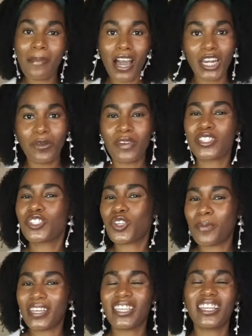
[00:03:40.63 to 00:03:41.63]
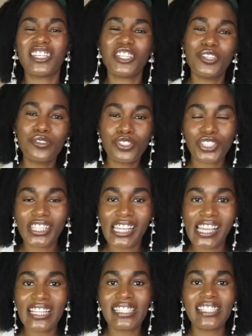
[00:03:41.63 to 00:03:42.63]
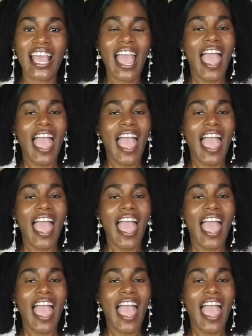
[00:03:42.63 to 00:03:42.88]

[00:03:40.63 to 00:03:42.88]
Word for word: body with so many good nutrients,